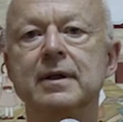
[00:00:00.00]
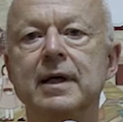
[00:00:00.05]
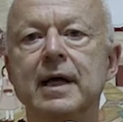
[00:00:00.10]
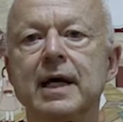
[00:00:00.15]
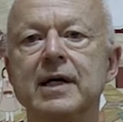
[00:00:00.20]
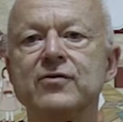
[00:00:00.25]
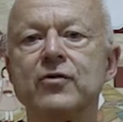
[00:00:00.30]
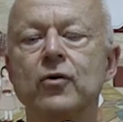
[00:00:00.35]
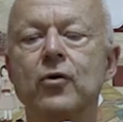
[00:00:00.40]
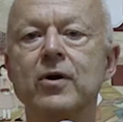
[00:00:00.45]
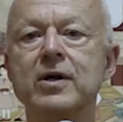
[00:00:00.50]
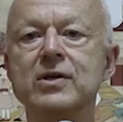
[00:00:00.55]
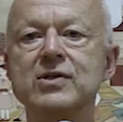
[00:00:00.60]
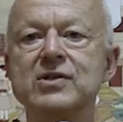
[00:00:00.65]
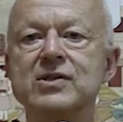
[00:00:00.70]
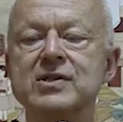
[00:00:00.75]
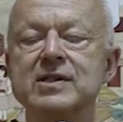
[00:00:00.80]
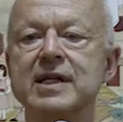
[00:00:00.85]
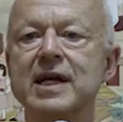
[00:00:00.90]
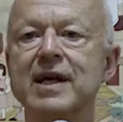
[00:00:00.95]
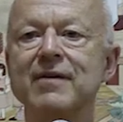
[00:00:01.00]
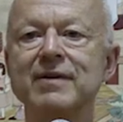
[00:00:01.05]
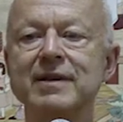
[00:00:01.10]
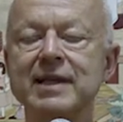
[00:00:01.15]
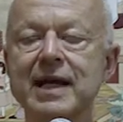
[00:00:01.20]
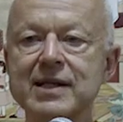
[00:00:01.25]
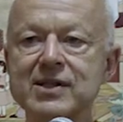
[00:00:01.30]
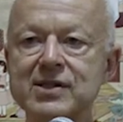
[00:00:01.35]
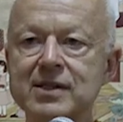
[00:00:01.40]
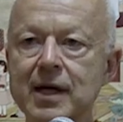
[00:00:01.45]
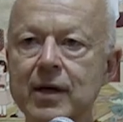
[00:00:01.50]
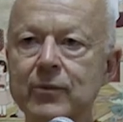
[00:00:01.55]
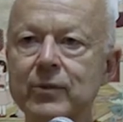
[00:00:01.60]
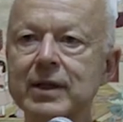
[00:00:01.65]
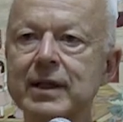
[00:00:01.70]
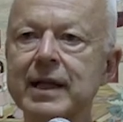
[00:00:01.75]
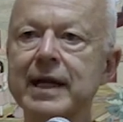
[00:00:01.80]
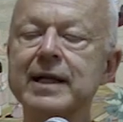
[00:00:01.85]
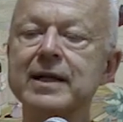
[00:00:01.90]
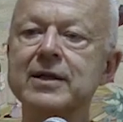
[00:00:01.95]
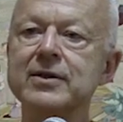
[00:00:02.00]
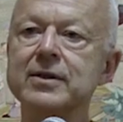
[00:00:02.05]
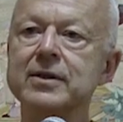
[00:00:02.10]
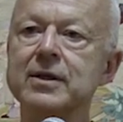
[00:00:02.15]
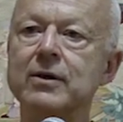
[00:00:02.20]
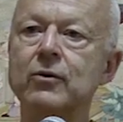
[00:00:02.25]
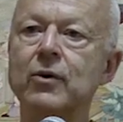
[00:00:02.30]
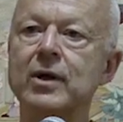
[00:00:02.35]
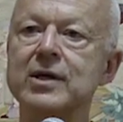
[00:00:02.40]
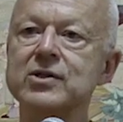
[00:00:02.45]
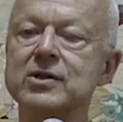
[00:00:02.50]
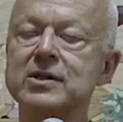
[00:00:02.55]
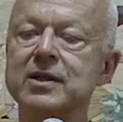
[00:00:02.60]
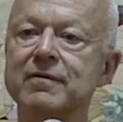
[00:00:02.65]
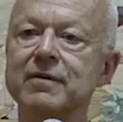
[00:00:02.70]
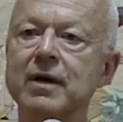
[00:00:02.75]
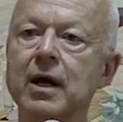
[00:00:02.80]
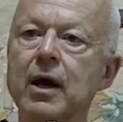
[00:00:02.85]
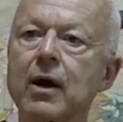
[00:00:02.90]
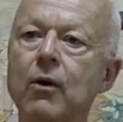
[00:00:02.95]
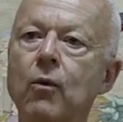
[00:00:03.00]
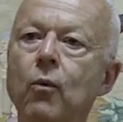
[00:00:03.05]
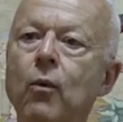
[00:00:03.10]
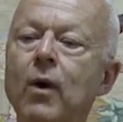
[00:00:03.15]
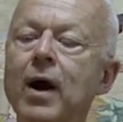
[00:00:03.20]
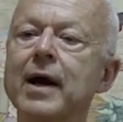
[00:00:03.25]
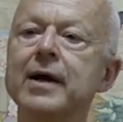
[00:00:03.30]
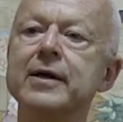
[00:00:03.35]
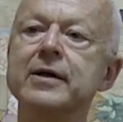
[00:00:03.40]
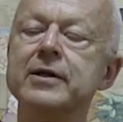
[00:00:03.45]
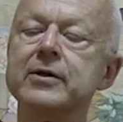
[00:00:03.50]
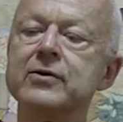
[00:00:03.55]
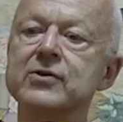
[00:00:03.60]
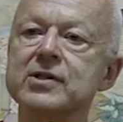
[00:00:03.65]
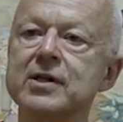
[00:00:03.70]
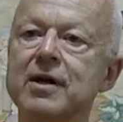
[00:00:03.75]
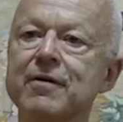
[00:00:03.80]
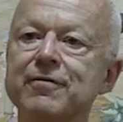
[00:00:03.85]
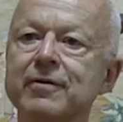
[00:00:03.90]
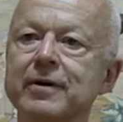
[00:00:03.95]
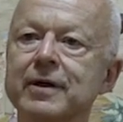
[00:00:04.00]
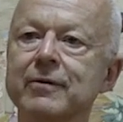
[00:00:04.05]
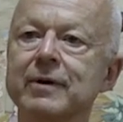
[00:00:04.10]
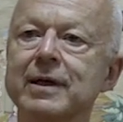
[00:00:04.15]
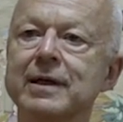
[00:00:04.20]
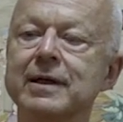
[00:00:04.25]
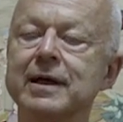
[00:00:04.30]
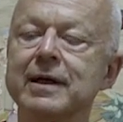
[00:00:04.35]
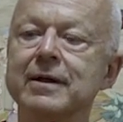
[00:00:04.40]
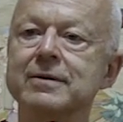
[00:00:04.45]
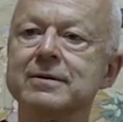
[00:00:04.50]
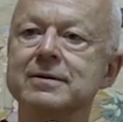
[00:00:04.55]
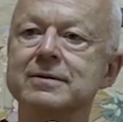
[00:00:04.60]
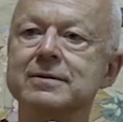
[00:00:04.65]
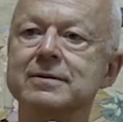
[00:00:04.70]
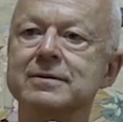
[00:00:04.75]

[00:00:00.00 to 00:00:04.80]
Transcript: As for horses in heaven, that's not related to the question of why are you suffering right now.